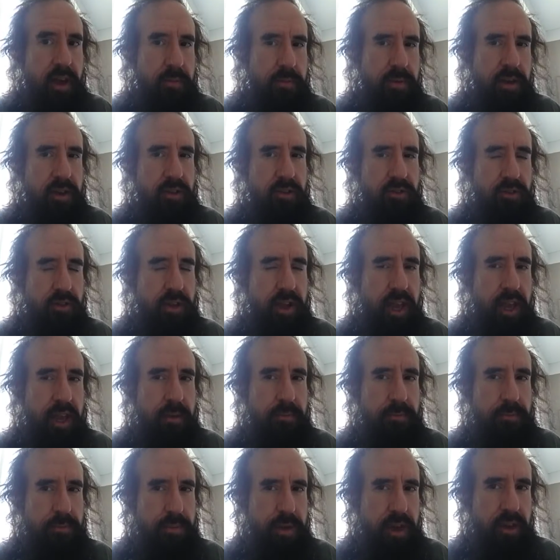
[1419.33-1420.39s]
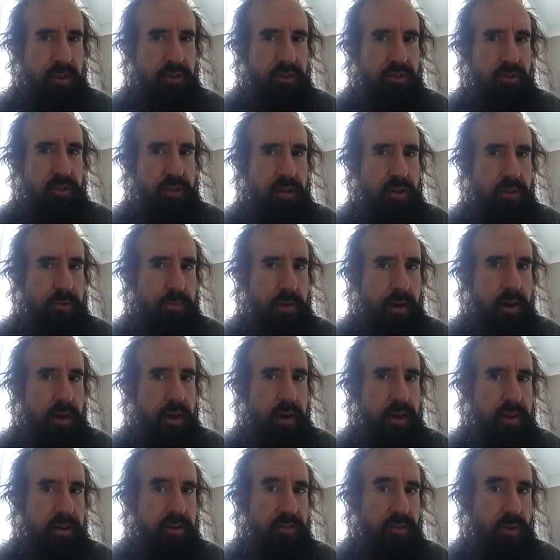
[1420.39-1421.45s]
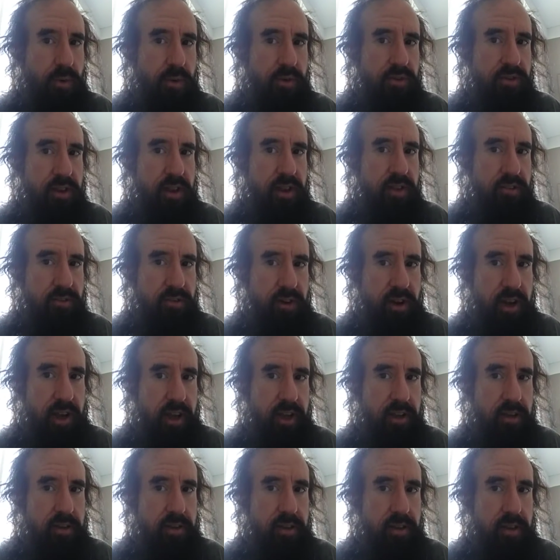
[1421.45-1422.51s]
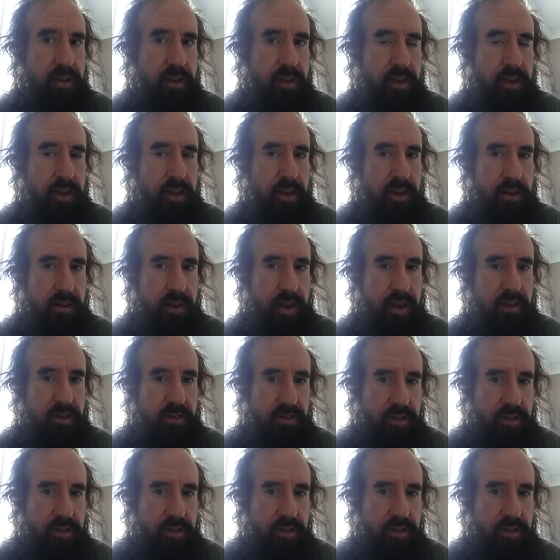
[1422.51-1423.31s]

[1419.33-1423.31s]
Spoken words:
because you can't picture in your mind a 4-sided triangle, right?